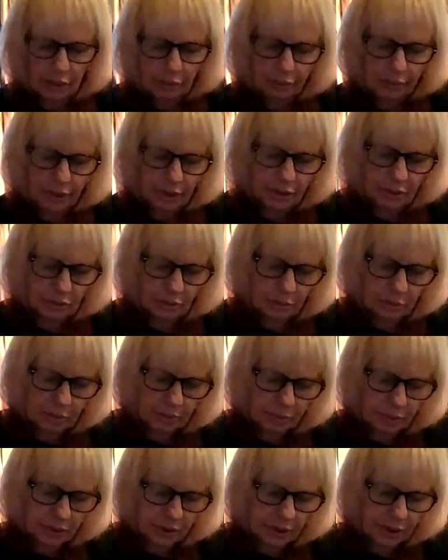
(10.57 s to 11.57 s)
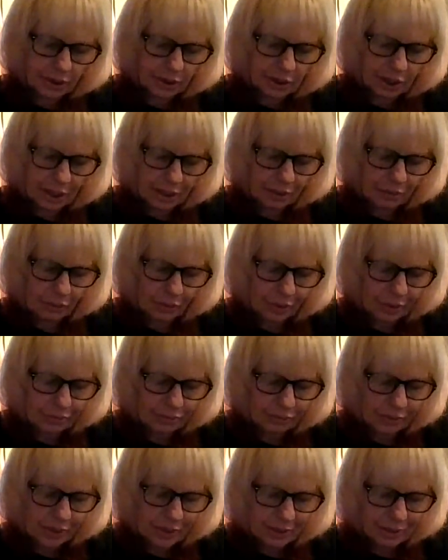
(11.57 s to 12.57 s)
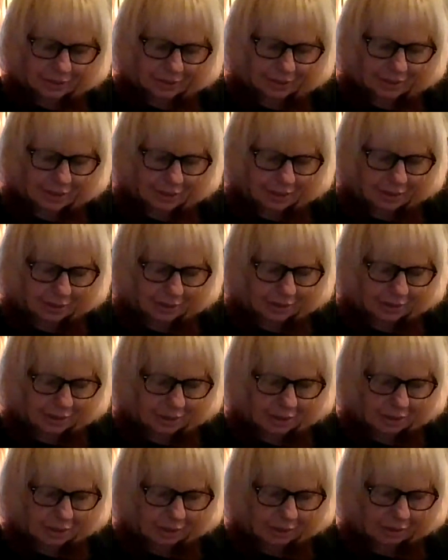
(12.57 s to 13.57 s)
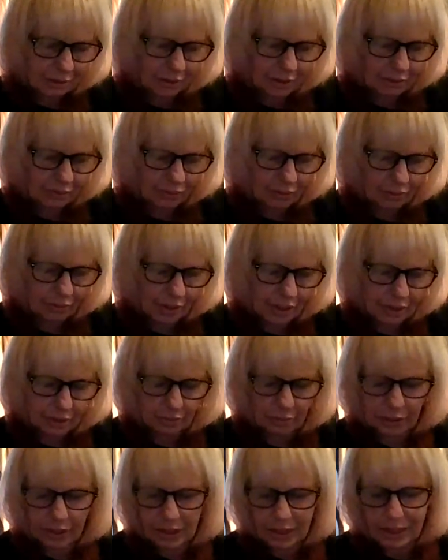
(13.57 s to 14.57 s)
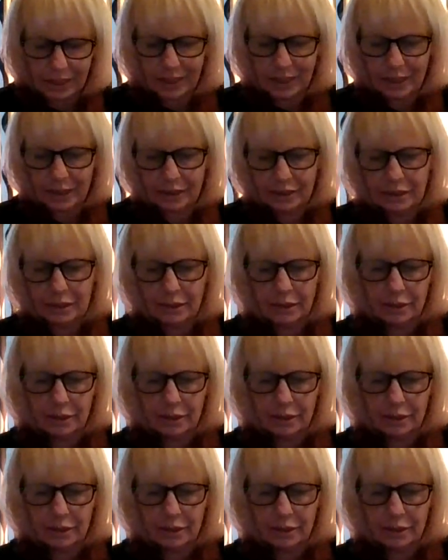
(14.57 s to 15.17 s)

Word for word: Please remember to take what resonates and leave the rest behind.